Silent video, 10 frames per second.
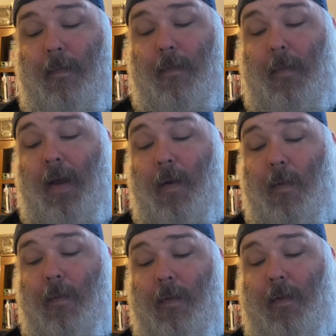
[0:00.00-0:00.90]

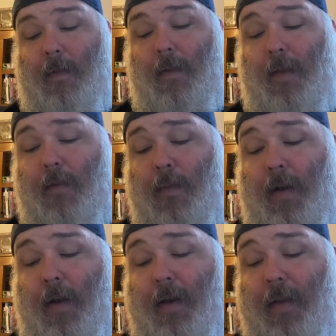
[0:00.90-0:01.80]
Now, this
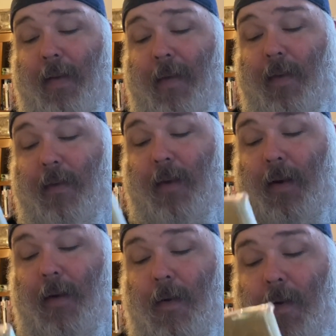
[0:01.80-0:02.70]
one does have a
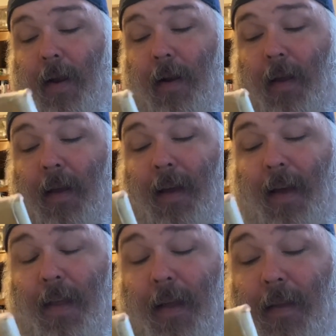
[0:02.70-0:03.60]
sticker on it.
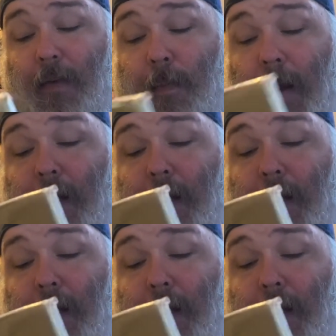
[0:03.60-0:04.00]
I think this might have